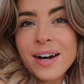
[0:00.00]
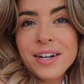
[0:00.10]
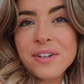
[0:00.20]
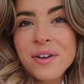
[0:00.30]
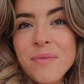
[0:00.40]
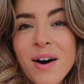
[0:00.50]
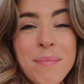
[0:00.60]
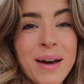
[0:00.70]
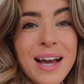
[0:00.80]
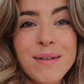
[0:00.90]
I don't know why,
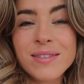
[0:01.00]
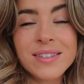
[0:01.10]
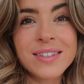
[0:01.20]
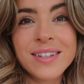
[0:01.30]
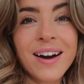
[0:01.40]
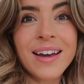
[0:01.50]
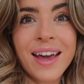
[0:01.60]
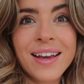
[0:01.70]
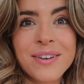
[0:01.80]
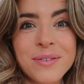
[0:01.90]
my camera is
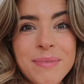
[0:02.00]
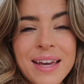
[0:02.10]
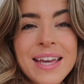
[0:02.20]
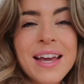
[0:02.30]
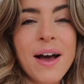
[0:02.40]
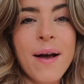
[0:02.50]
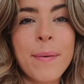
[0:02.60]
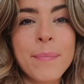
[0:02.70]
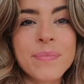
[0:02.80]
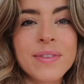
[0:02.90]
dying on me.
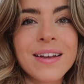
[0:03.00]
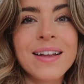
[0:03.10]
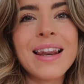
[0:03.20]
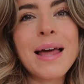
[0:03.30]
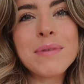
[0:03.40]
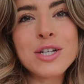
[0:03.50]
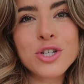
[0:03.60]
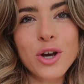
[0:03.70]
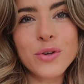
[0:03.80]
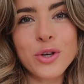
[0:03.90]
Um, let me
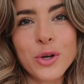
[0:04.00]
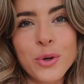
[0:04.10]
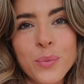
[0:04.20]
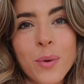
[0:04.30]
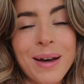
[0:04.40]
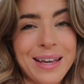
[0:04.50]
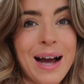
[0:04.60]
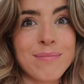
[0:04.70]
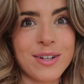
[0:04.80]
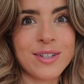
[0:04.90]
show you what my
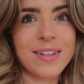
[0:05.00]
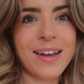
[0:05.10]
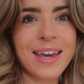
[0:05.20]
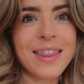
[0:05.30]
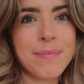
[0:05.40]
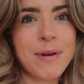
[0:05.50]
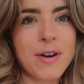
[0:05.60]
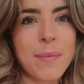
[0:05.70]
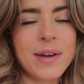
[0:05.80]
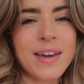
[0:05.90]
camera looks like in the
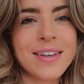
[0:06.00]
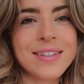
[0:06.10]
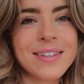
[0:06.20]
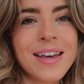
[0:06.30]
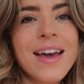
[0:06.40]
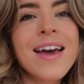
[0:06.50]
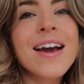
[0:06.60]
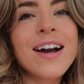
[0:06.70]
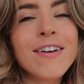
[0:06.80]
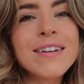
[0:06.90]
mirror because
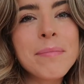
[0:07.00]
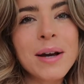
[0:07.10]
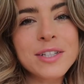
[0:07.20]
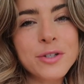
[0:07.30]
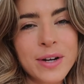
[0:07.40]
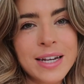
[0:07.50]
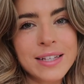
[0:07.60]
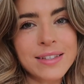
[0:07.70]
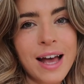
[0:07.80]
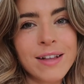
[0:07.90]
currently my screen
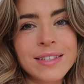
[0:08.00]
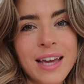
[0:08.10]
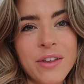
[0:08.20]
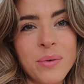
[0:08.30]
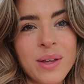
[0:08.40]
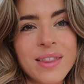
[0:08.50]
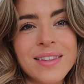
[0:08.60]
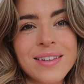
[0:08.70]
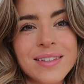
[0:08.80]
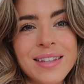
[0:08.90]
is held together with
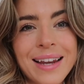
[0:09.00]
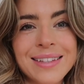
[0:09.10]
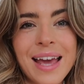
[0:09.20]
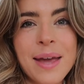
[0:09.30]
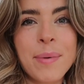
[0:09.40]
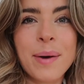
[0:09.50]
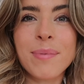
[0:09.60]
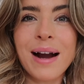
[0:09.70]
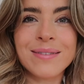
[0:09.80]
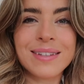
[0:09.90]
sellotape and
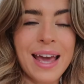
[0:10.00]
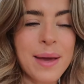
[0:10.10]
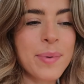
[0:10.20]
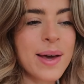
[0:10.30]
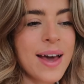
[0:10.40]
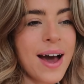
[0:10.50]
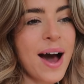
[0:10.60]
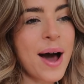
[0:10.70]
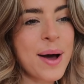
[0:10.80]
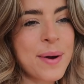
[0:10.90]
brown tape.
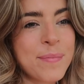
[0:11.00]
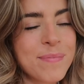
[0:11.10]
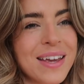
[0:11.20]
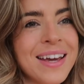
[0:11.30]
Um,